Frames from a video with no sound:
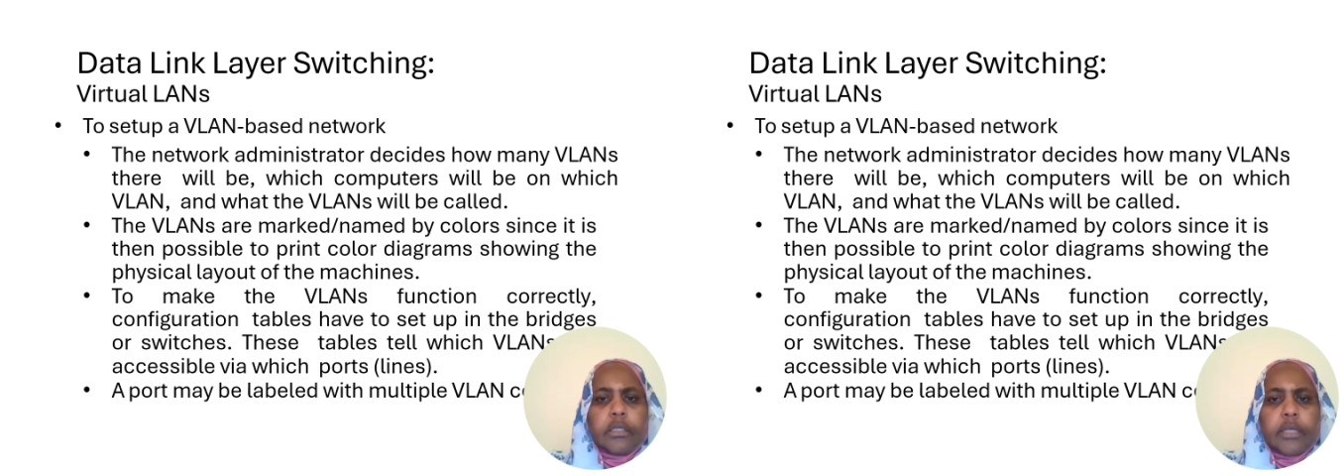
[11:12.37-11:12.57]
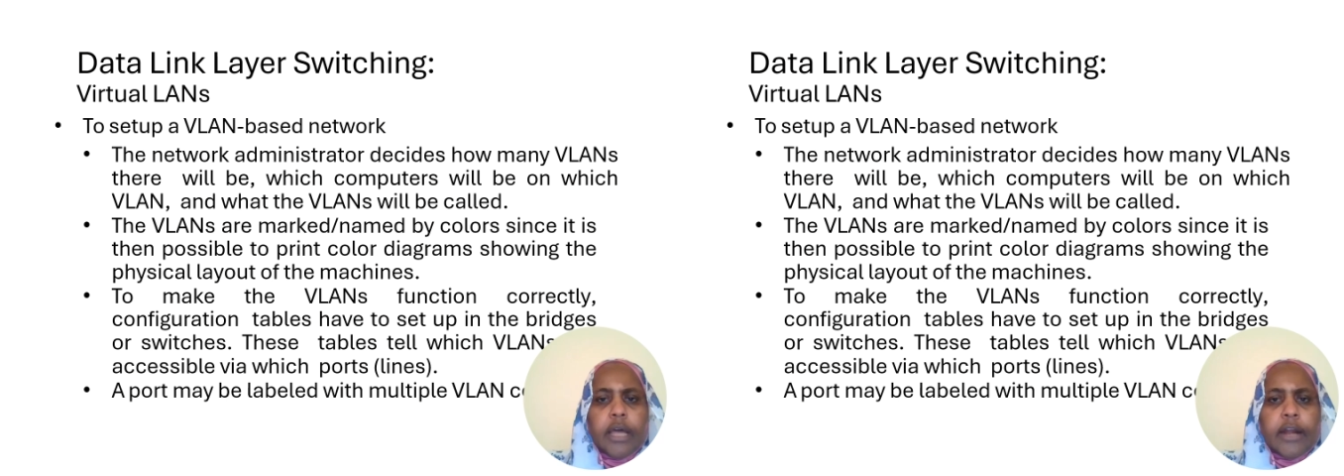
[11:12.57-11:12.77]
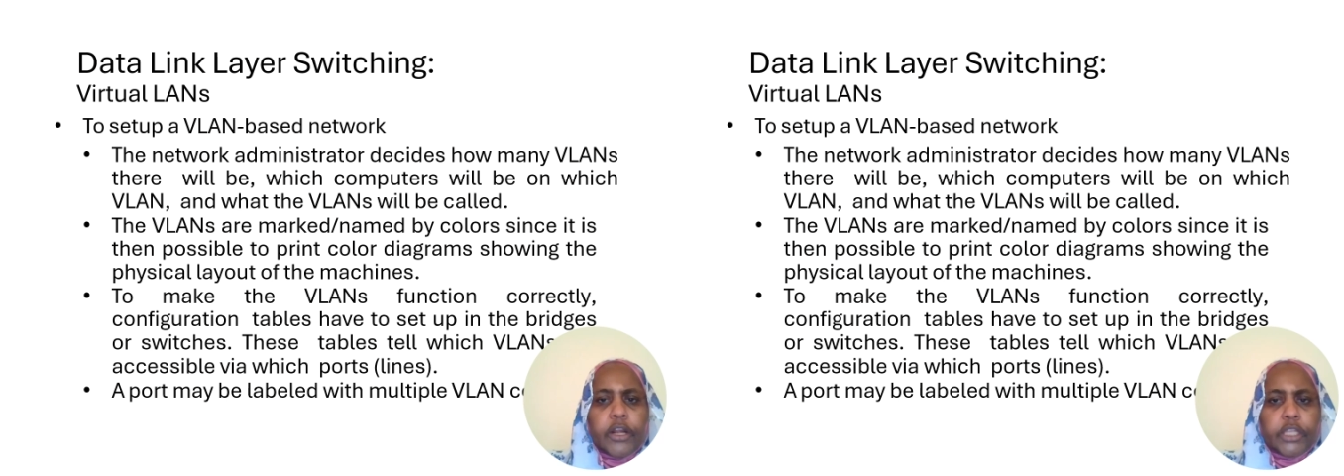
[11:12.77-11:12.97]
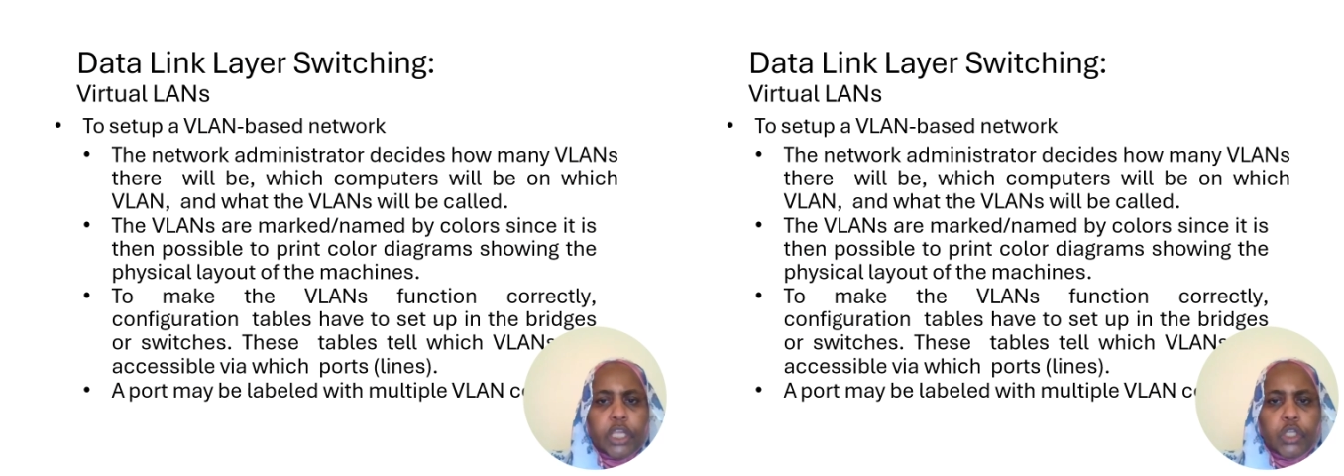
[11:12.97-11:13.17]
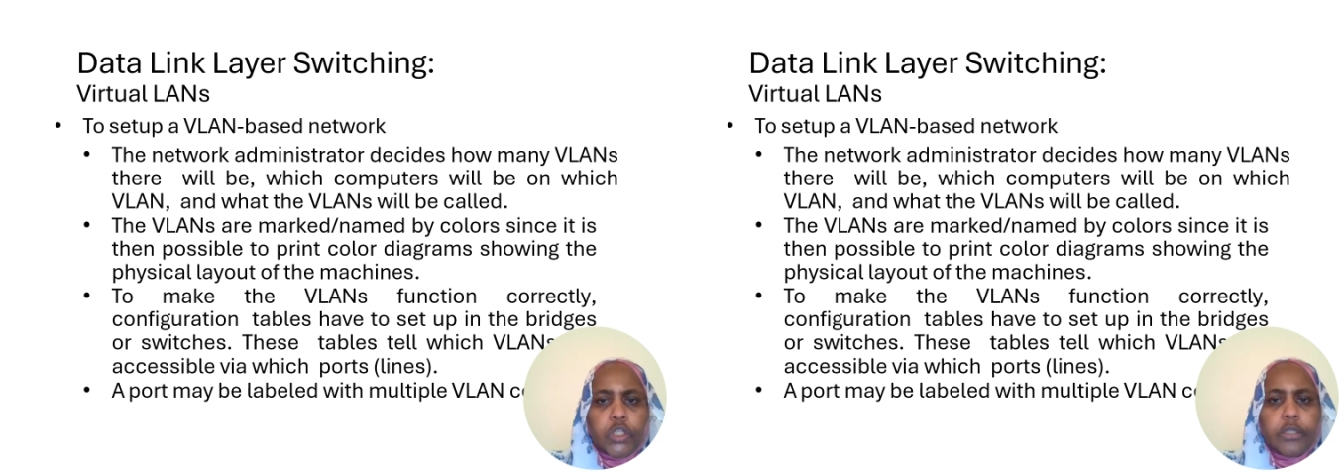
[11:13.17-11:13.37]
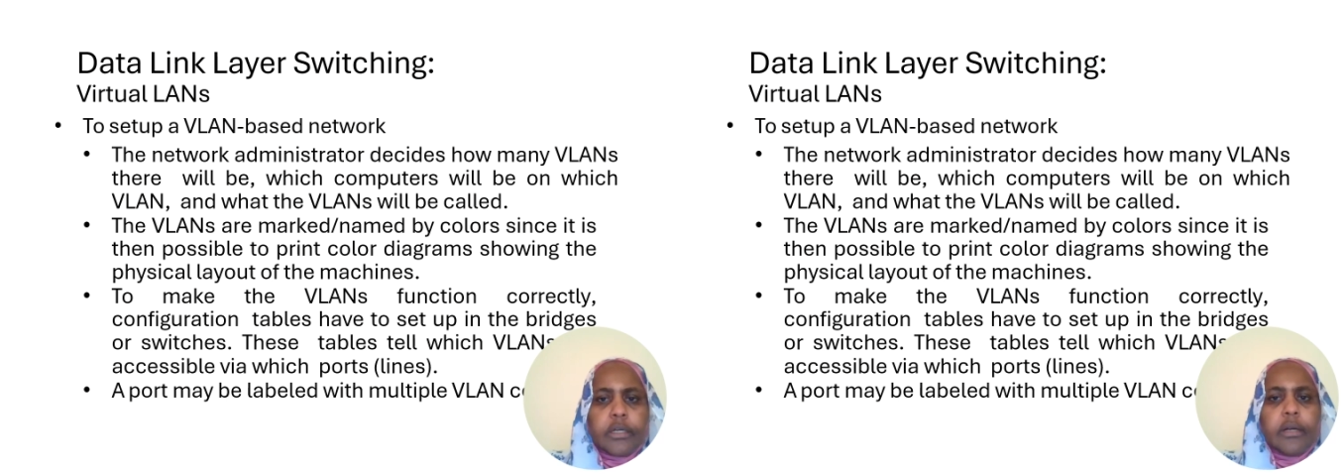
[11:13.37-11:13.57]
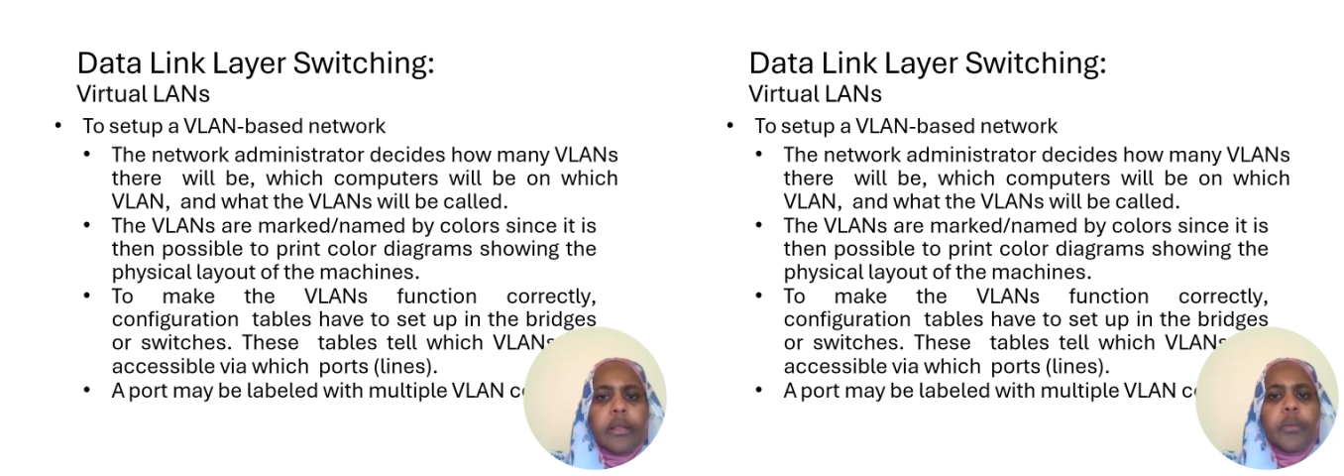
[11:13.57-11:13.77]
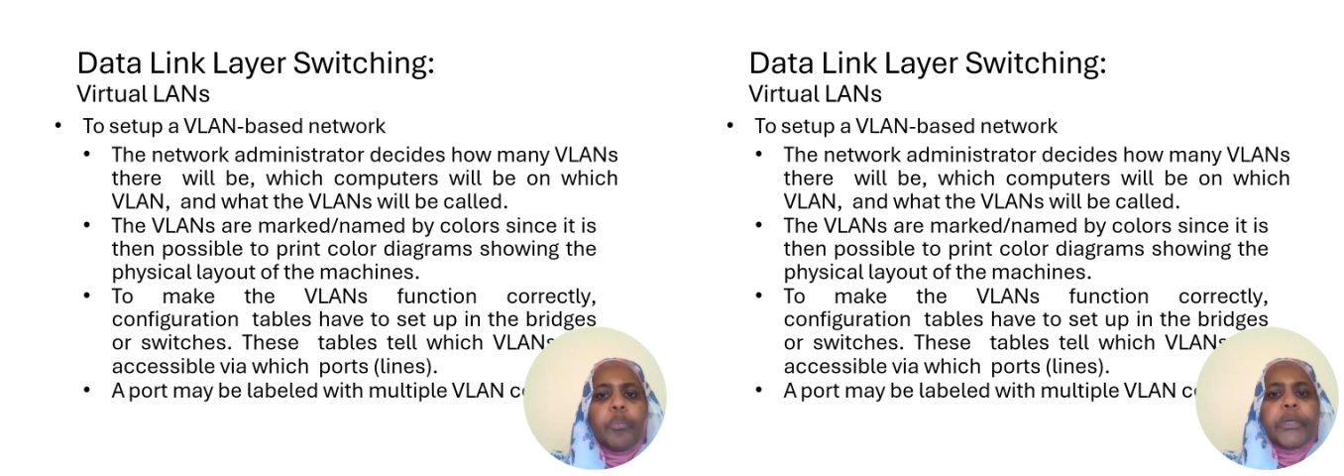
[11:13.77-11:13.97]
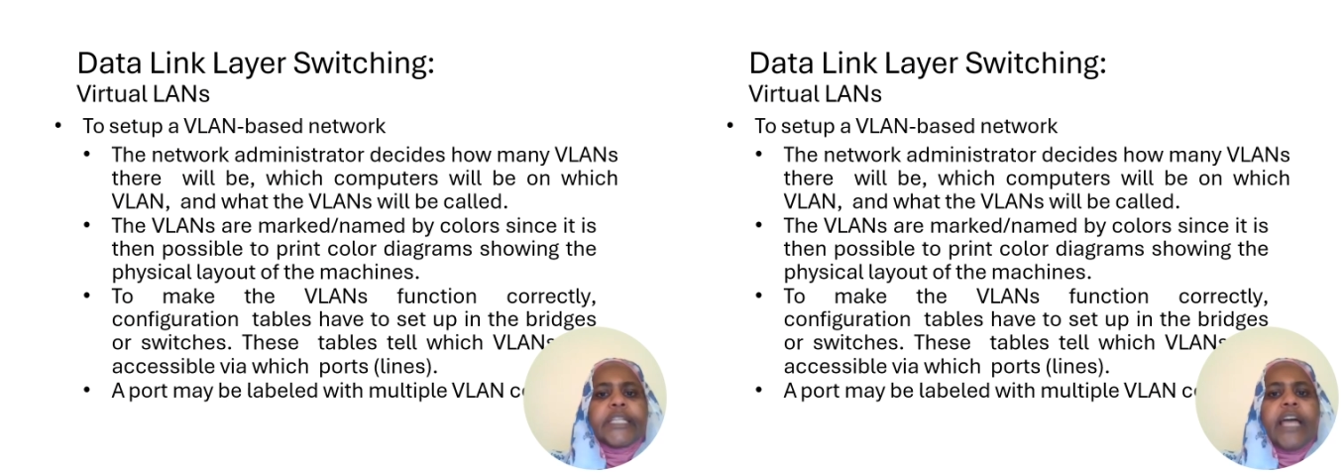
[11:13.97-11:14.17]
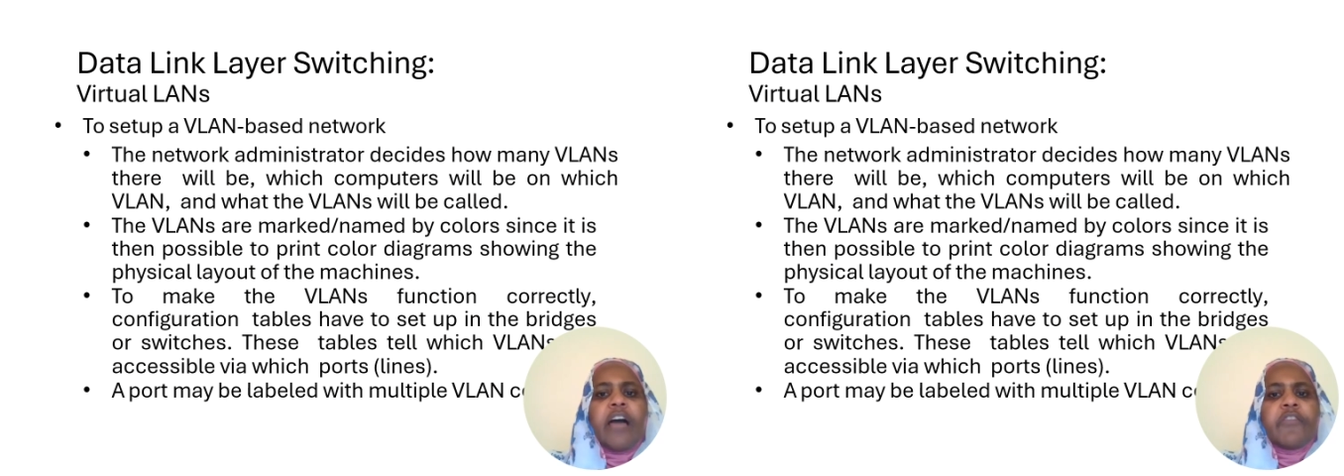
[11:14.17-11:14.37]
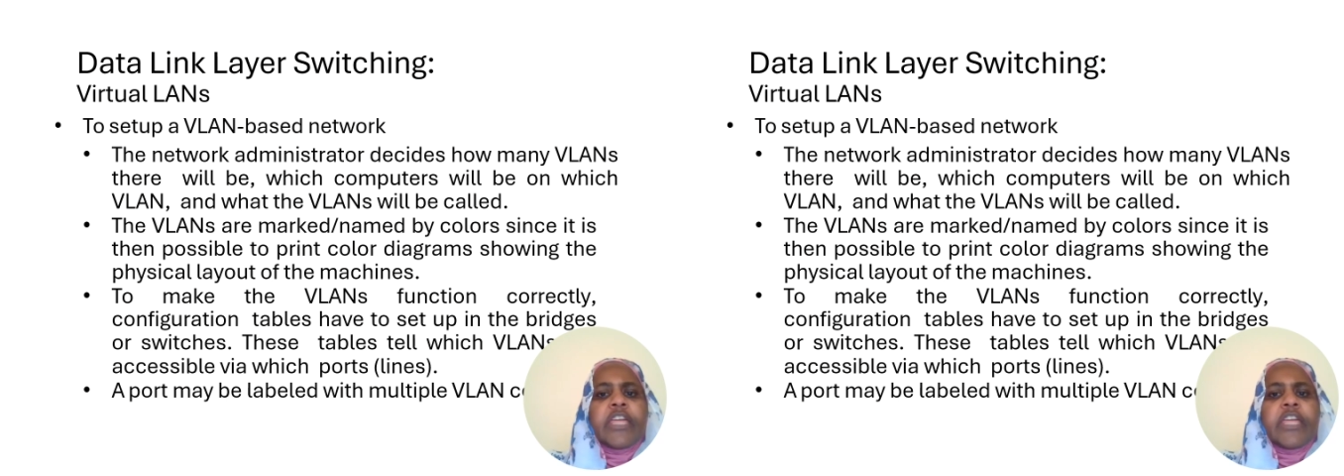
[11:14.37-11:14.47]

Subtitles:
architecture, but have